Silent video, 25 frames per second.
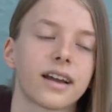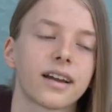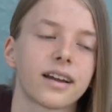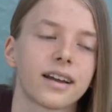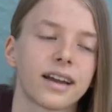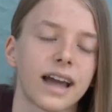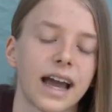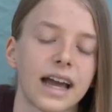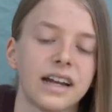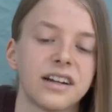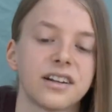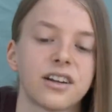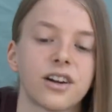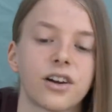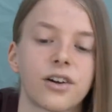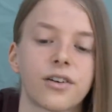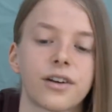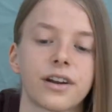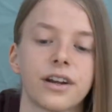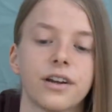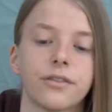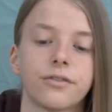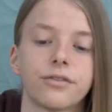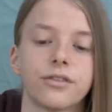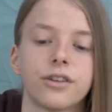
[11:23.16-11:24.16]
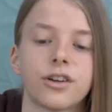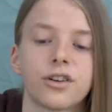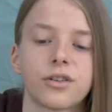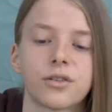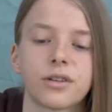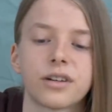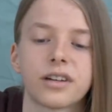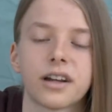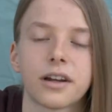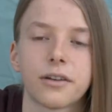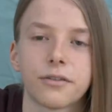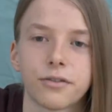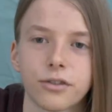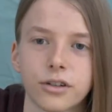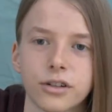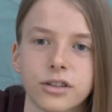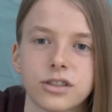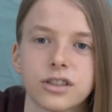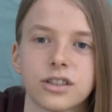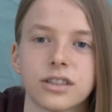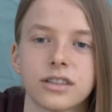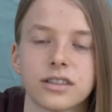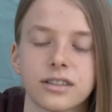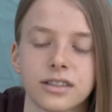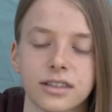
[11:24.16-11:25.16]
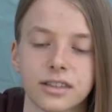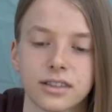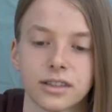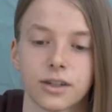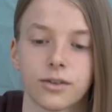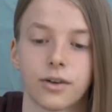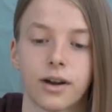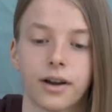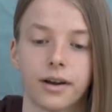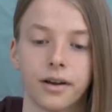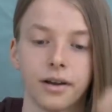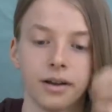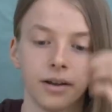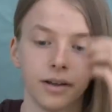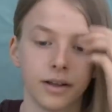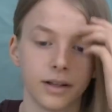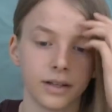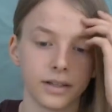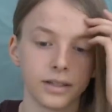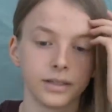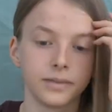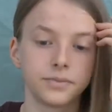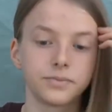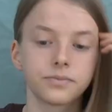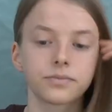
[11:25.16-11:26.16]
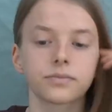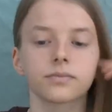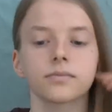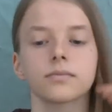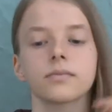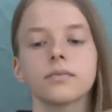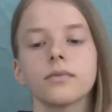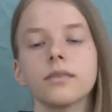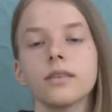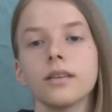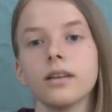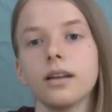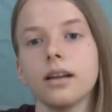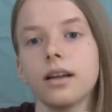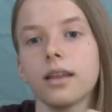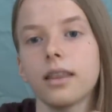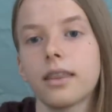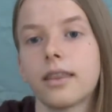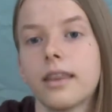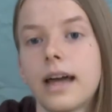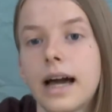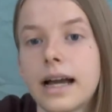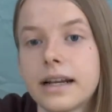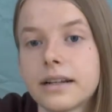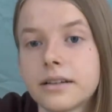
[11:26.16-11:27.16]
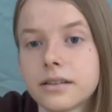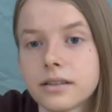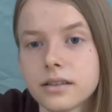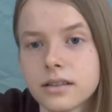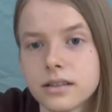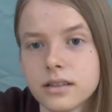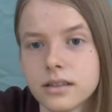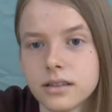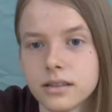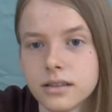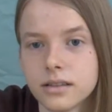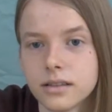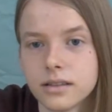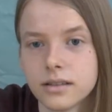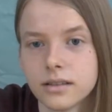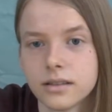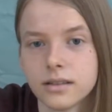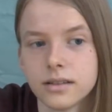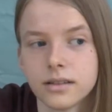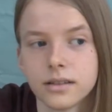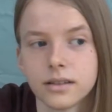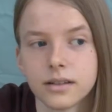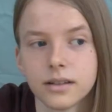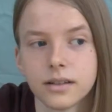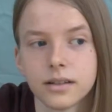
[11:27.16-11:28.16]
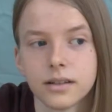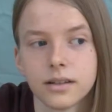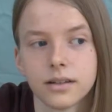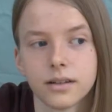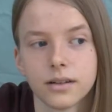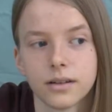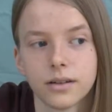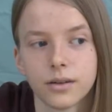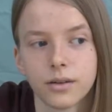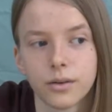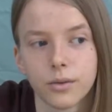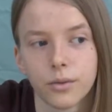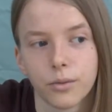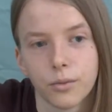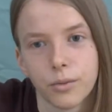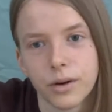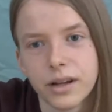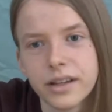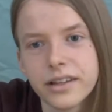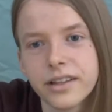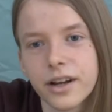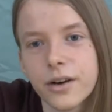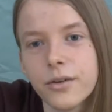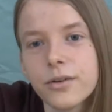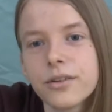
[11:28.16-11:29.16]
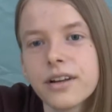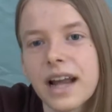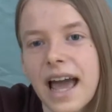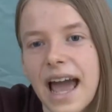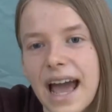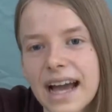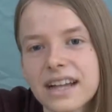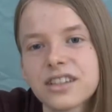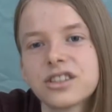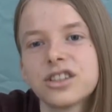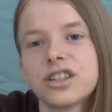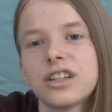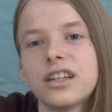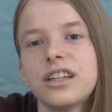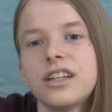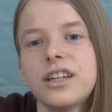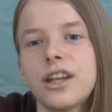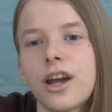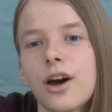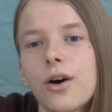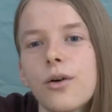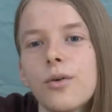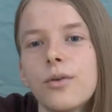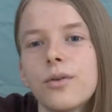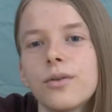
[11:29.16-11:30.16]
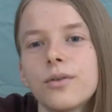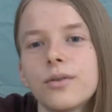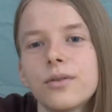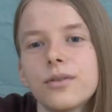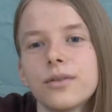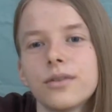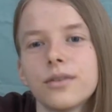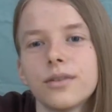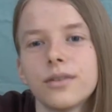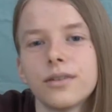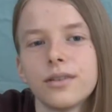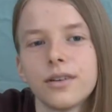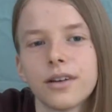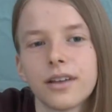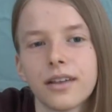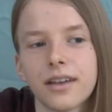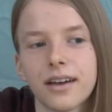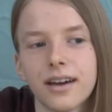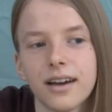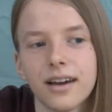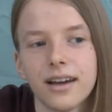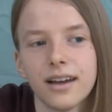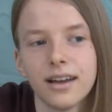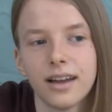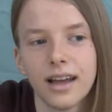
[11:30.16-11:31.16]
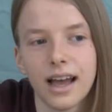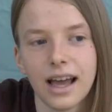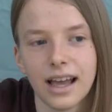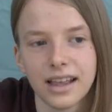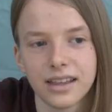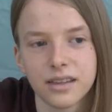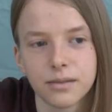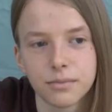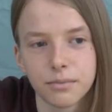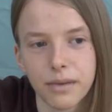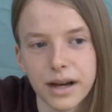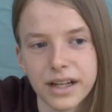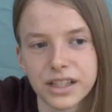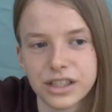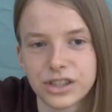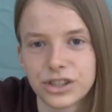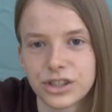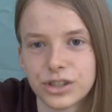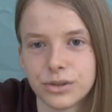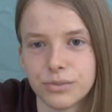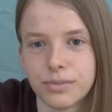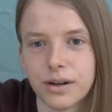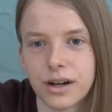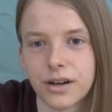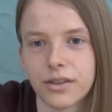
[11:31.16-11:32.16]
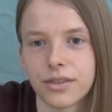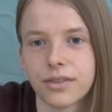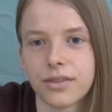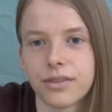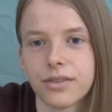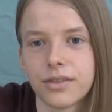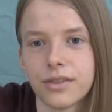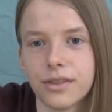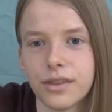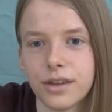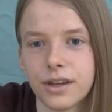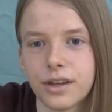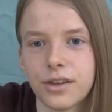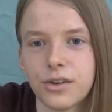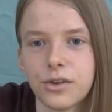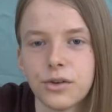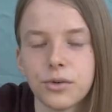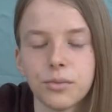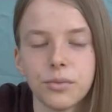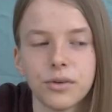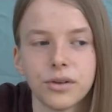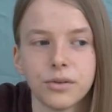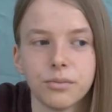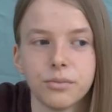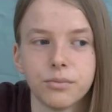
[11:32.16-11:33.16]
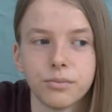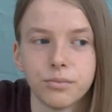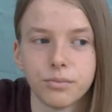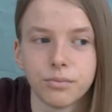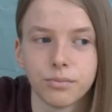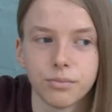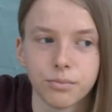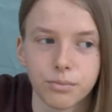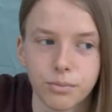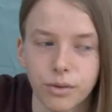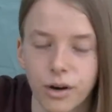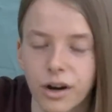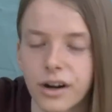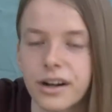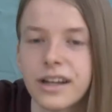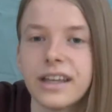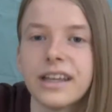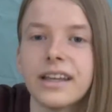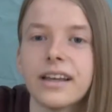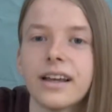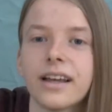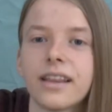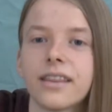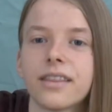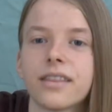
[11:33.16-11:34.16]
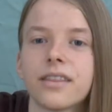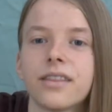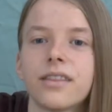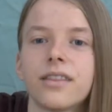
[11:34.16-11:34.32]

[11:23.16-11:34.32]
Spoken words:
category of neurodivergence and so on, that we don't actually know as much about the human body and